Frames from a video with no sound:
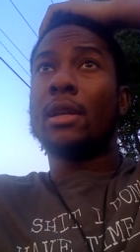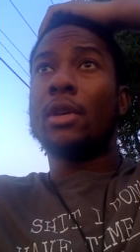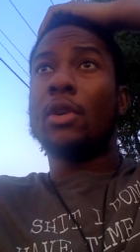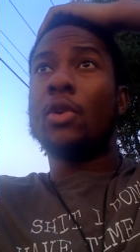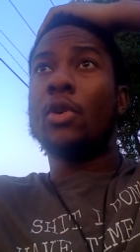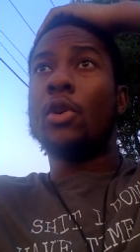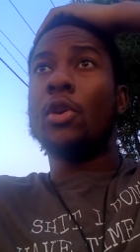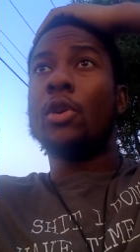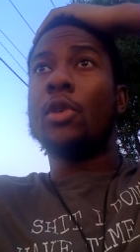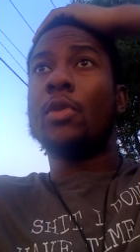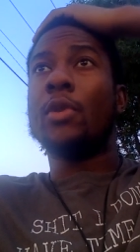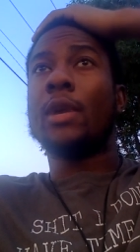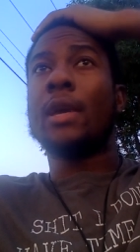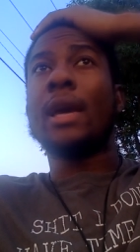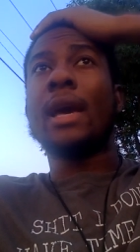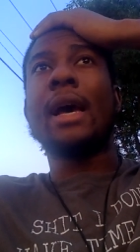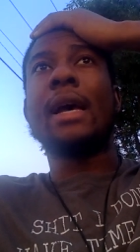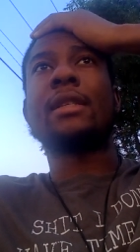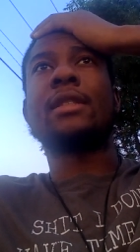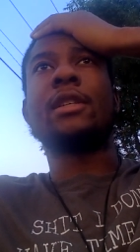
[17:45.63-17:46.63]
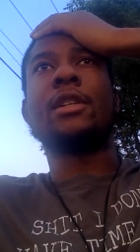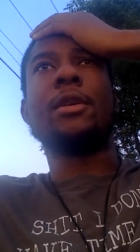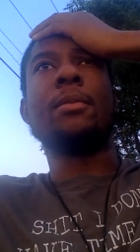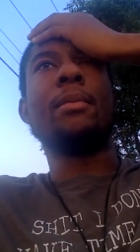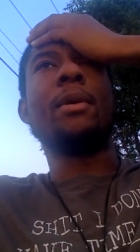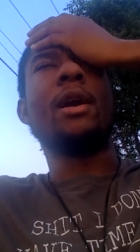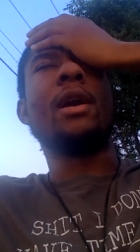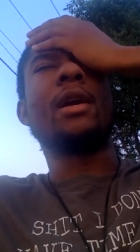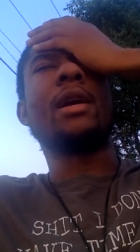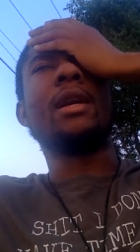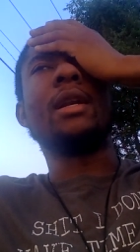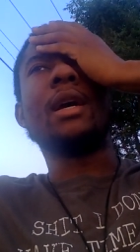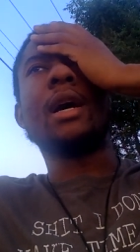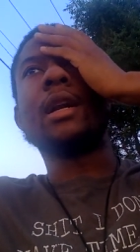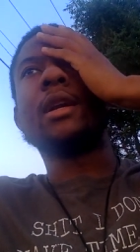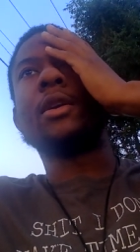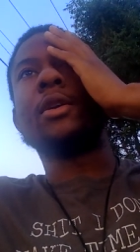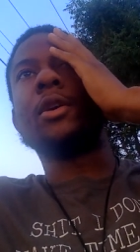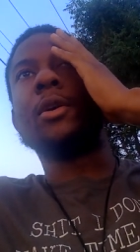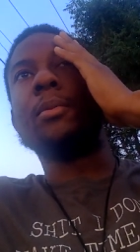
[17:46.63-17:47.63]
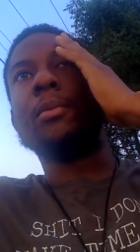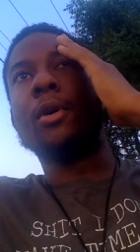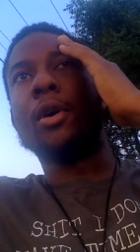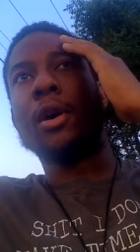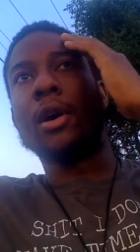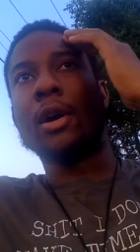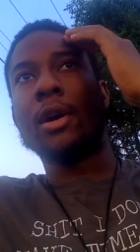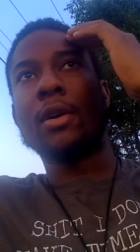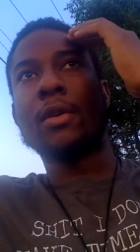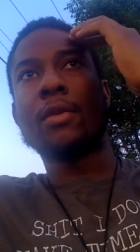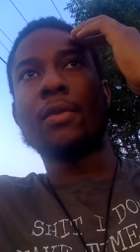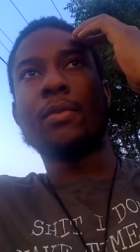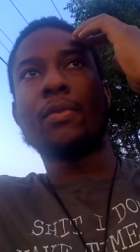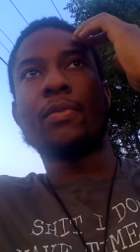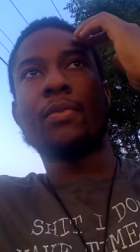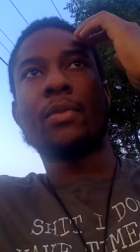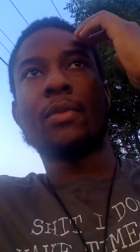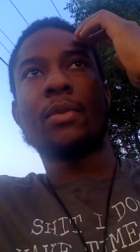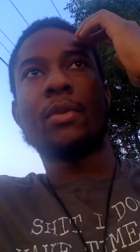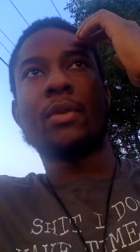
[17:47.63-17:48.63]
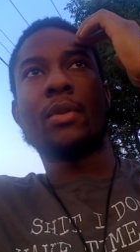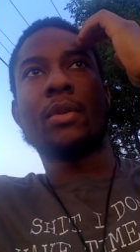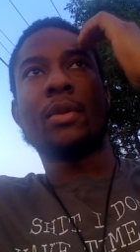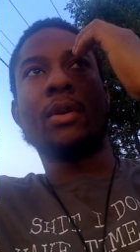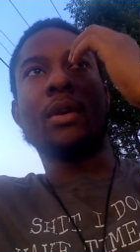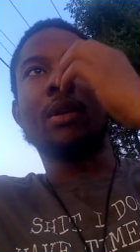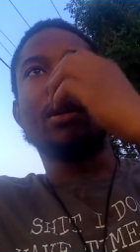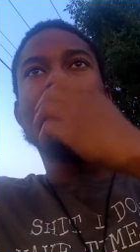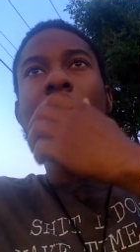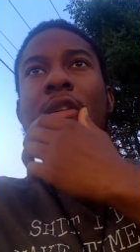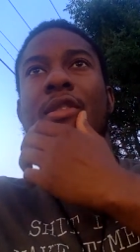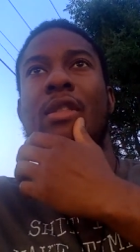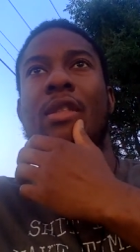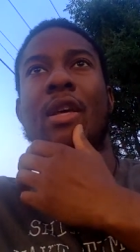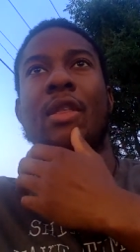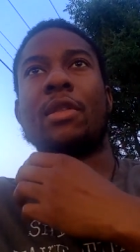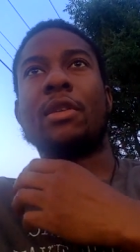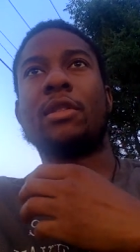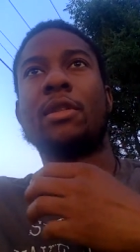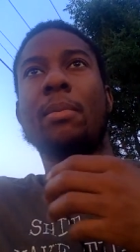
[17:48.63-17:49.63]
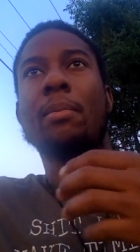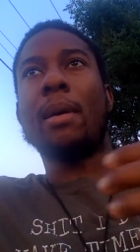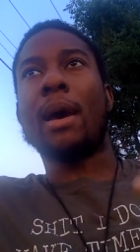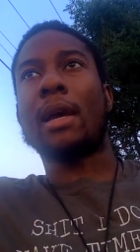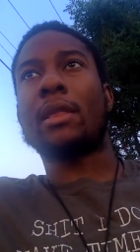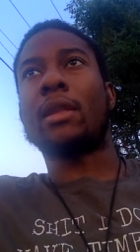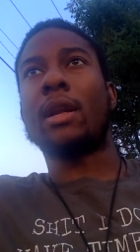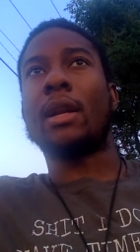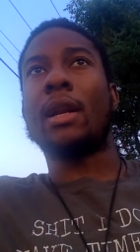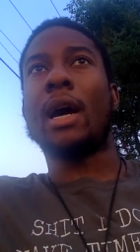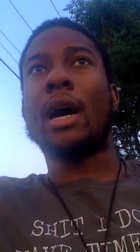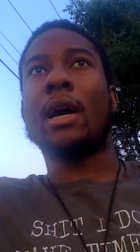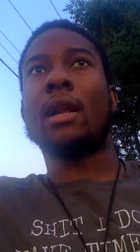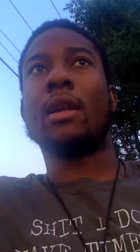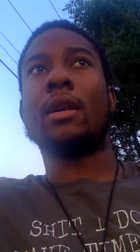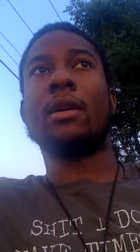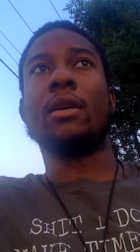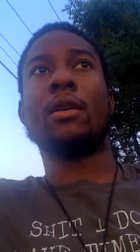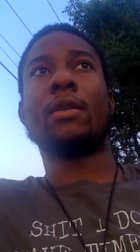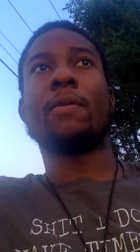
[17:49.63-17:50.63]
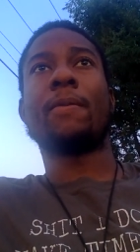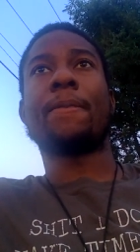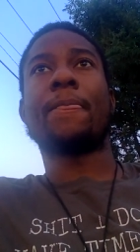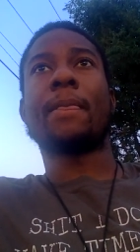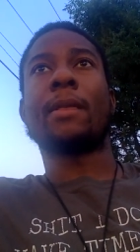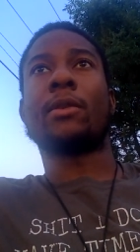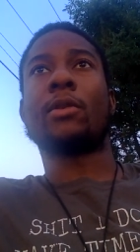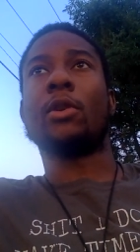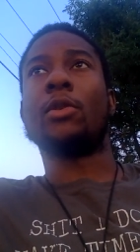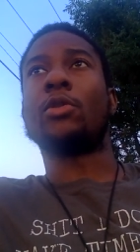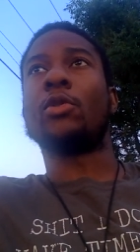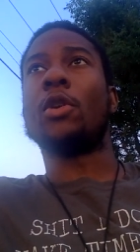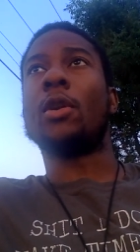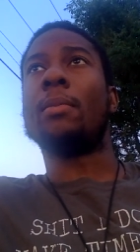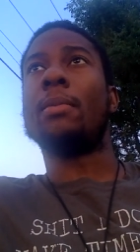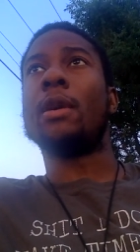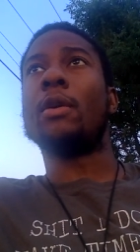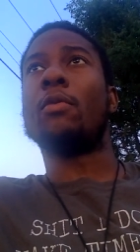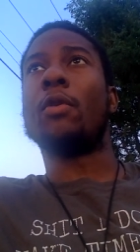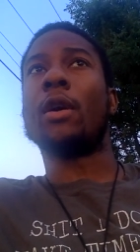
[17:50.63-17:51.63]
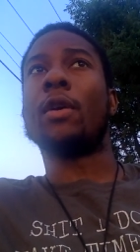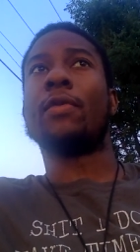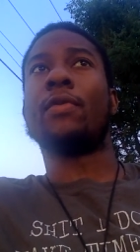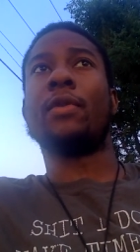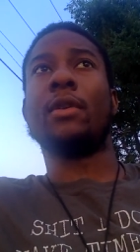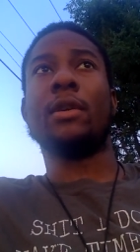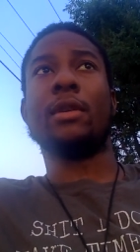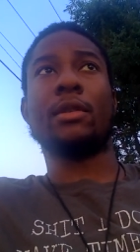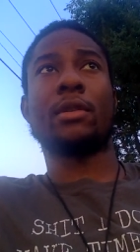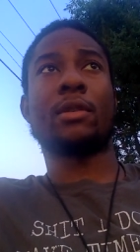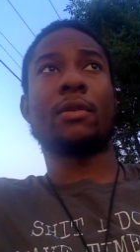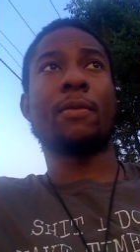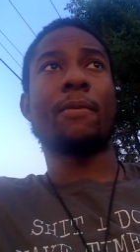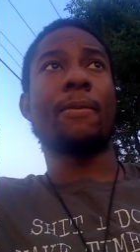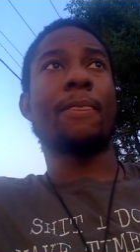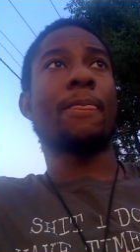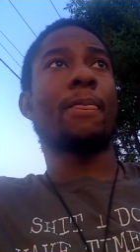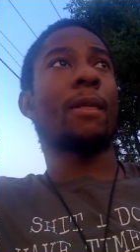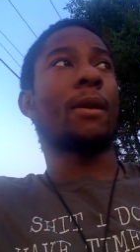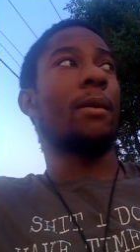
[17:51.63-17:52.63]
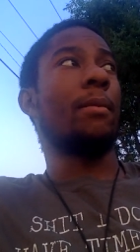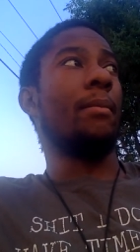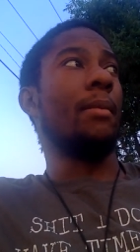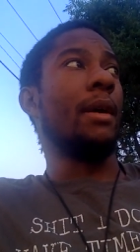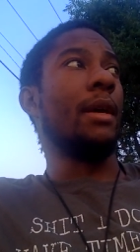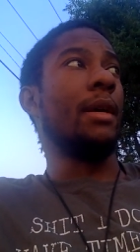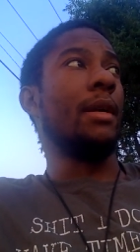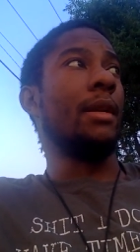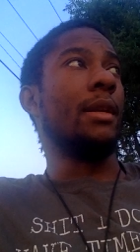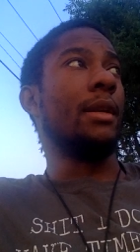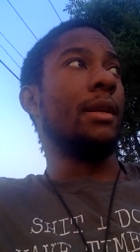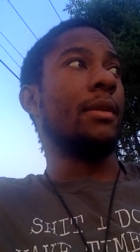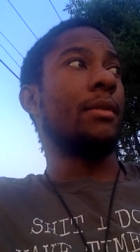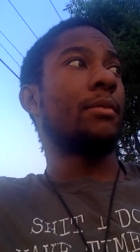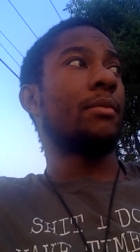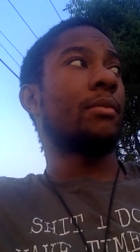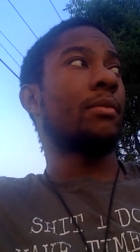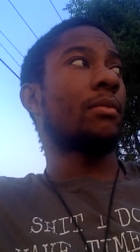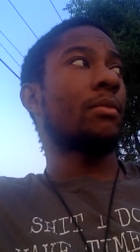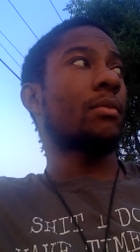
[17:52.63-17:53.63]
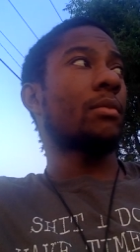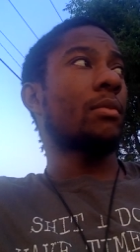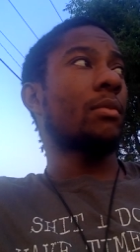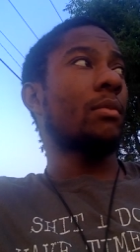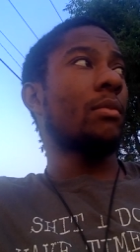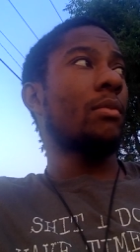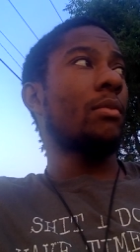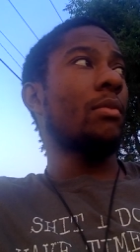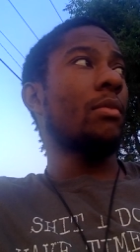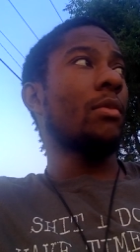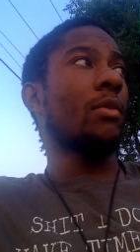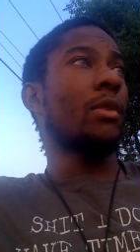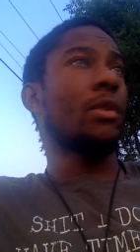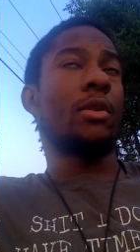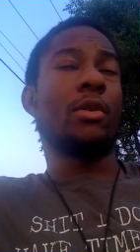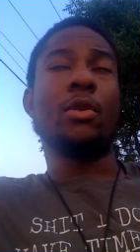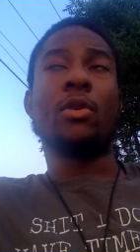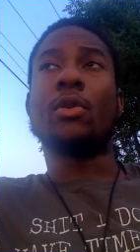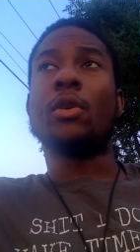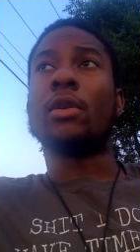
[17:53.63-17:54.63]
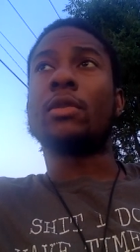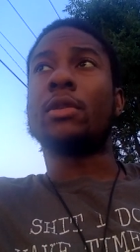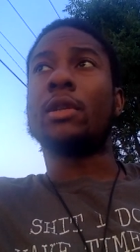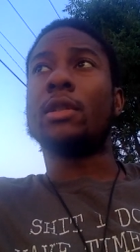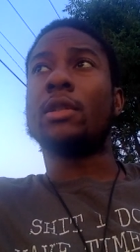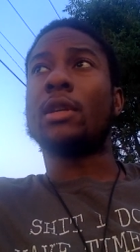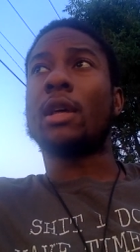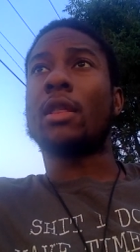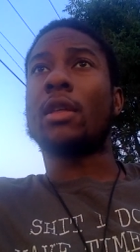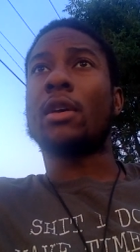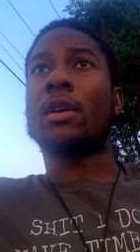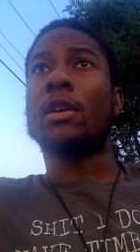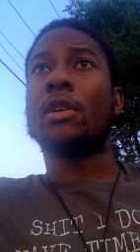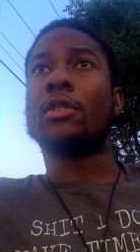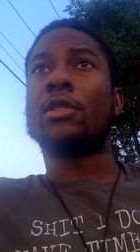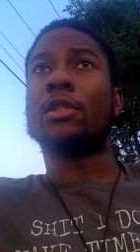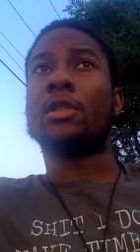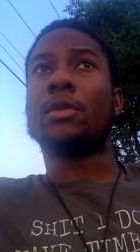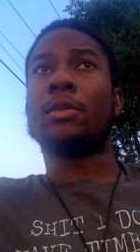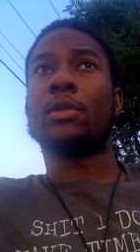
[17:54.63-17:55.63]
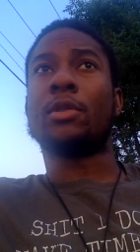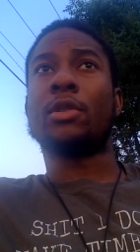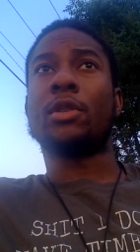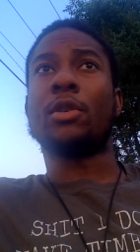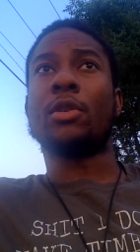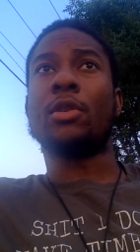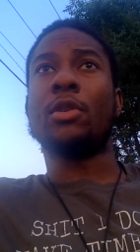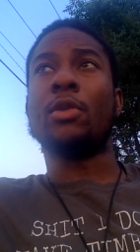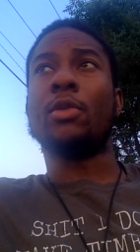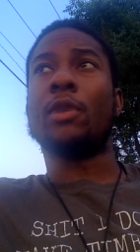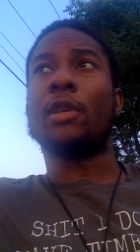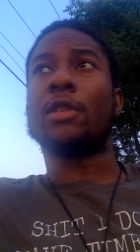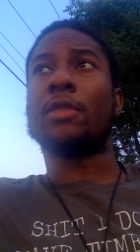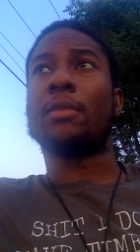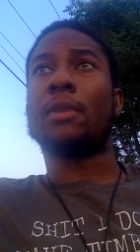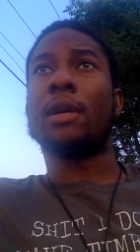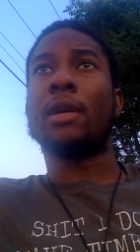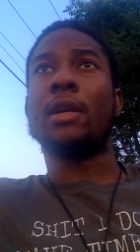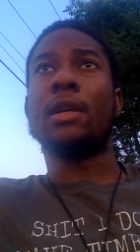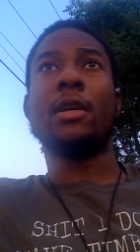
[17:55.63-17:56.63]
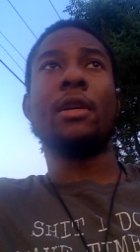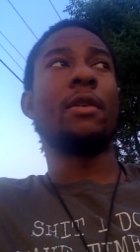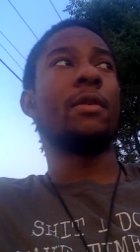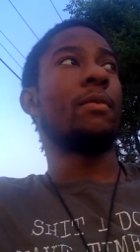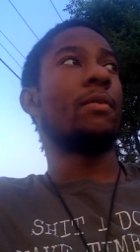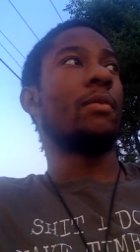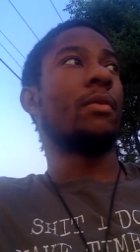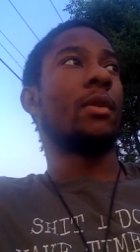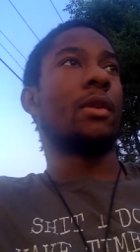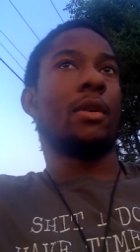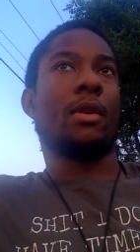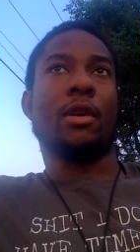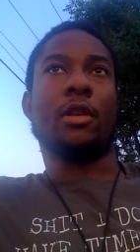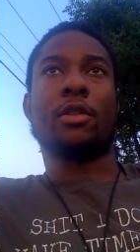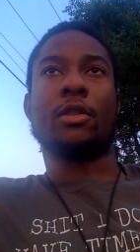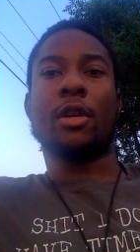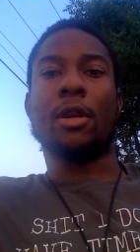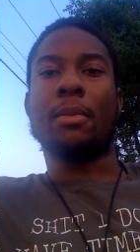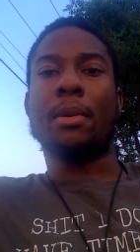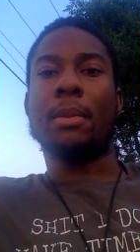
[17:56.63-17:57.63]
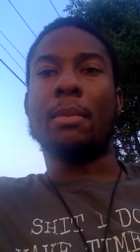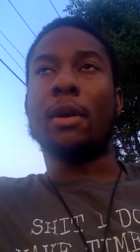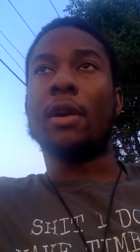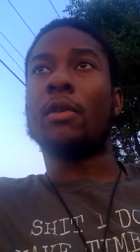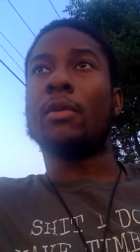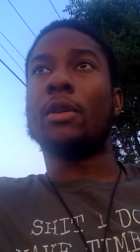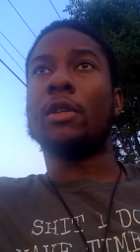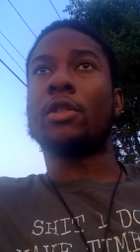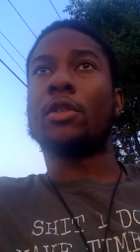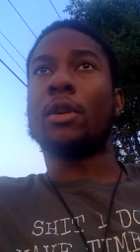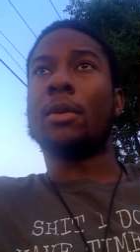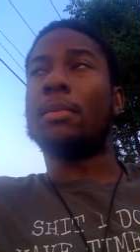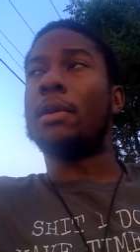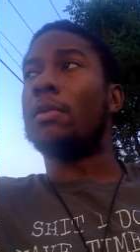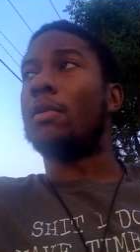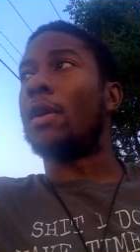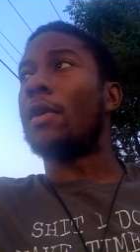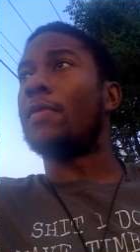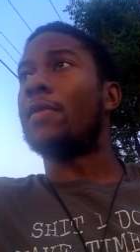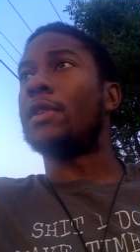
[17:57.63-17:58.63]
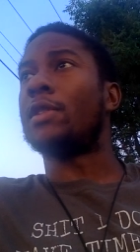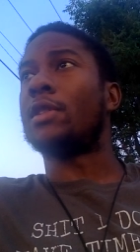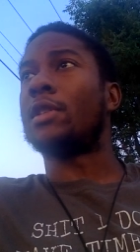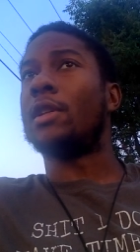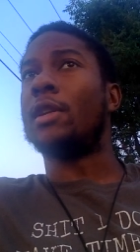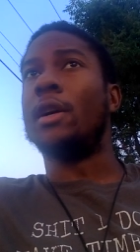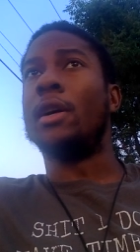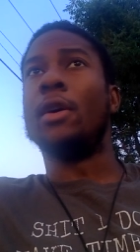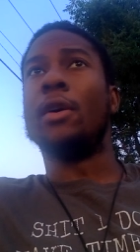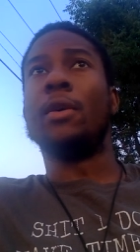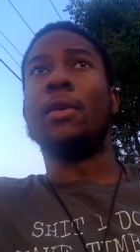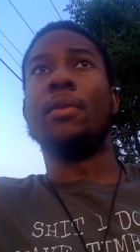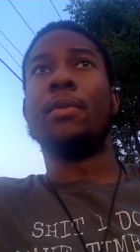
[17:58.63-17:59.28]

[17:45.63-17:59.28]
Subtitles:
oil and gas in the American dollar no more, there's nothing to back the dollar. So it's going to be worthless. Meaning, you go to these other countries with your U.S. money, it's going to be worthless to them.